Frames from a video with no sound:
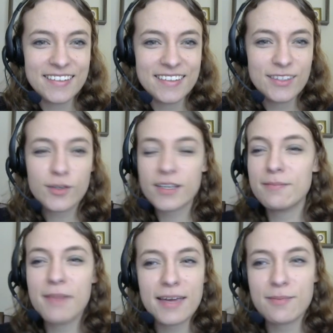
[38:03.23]
You
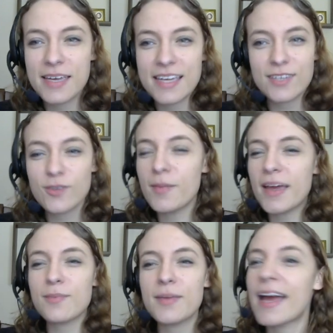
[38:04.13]

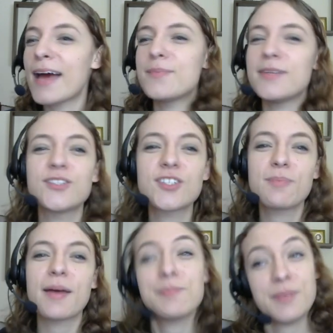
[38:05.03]
make me happy just
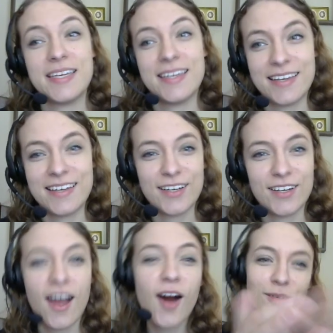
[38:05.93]
by being here.
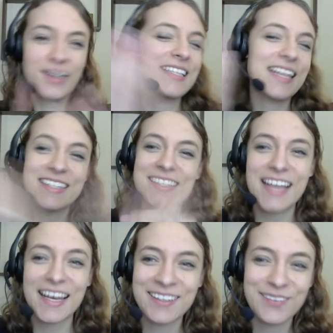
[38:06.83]
Oh, that's
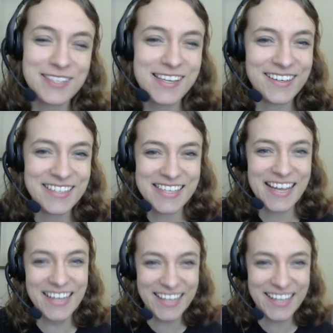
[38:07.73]
exactly what Tara said.